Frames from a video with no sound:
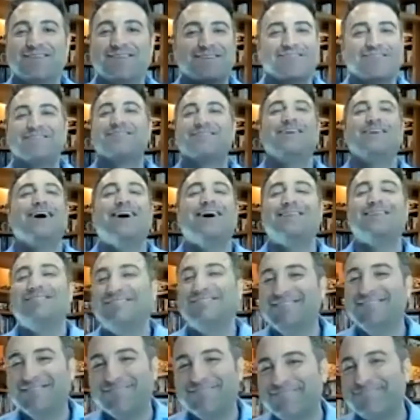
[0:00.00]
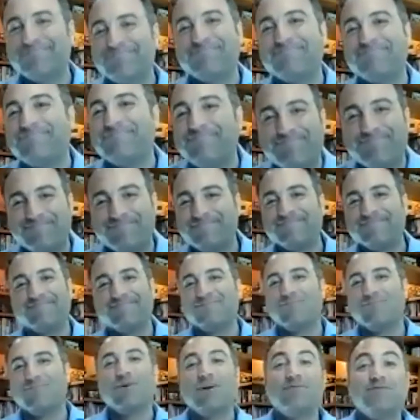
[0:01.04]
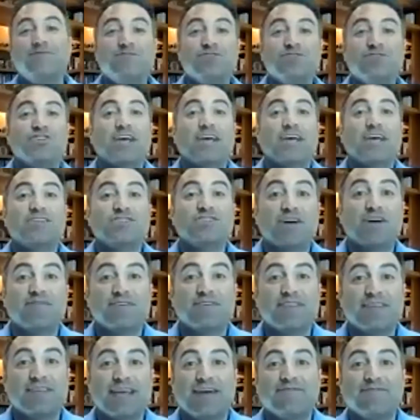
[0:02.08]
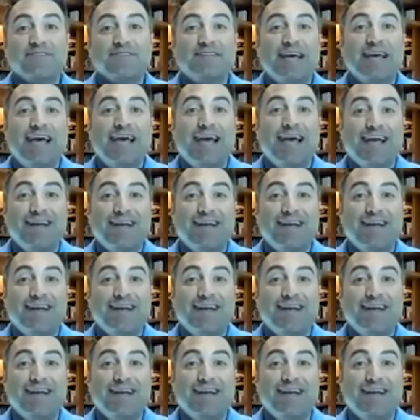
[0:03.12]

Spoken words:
Yes. What if you change everything every day?